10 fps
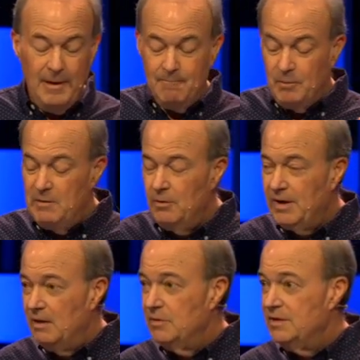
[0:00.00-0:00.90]
But people
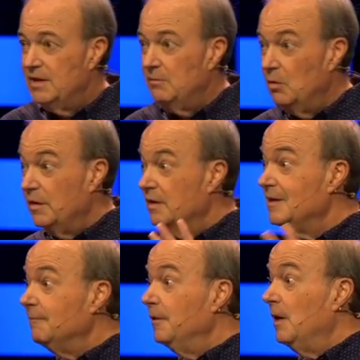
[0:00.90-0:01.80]
came to see me with a
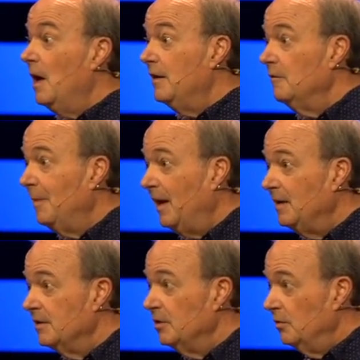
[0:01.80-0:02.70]
different kind of
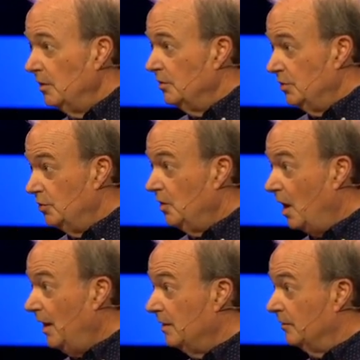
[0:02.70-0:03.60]
pain. You know, there's two
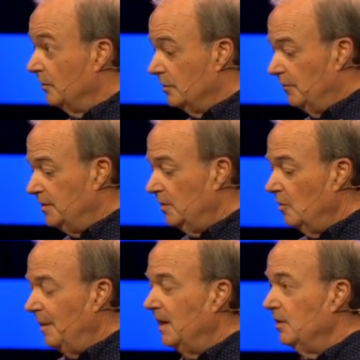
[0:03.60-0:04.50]
kinds. There's
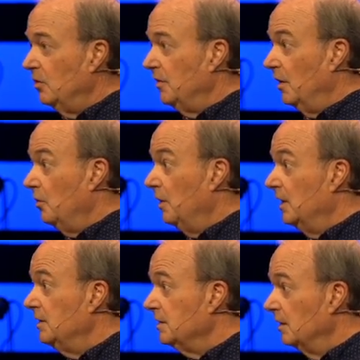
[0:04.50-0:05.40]
physical pain. You know what the other
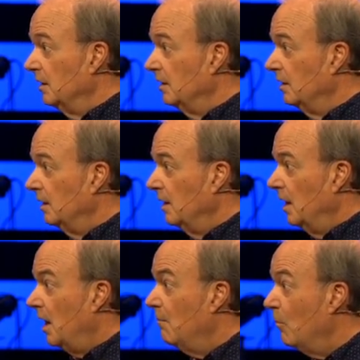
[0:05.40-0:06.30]
one is?
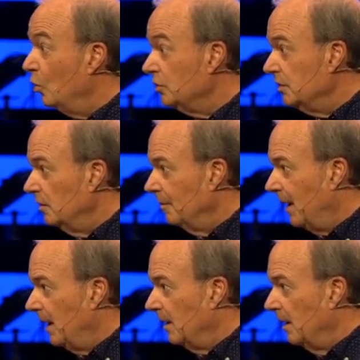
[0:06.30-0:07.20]
Emotional
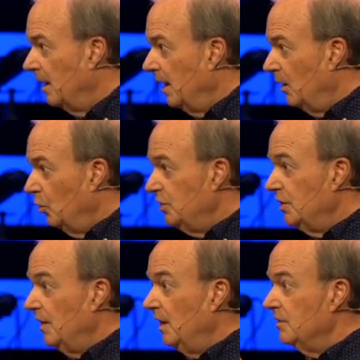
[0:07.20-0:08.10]
pain. And which
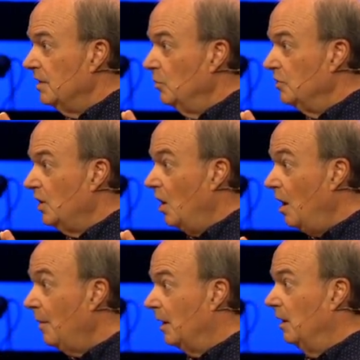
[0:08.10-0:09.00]
do you think is the most
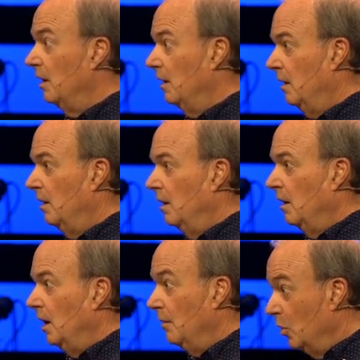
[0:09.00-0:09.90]
common?
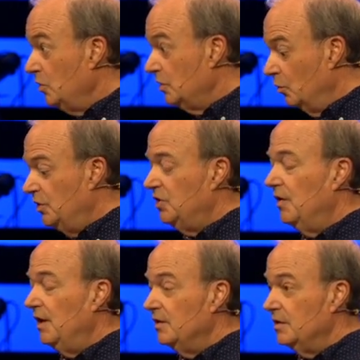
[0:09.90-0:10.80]
Emotional. Which do
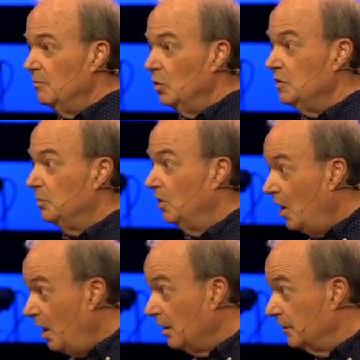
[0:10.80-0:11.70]
you think is the most
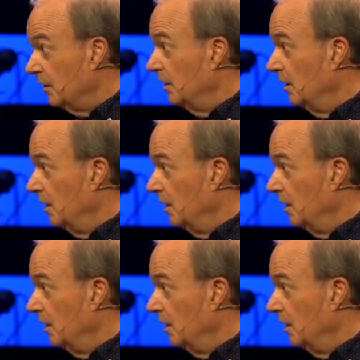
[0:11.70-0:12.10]
prolonged?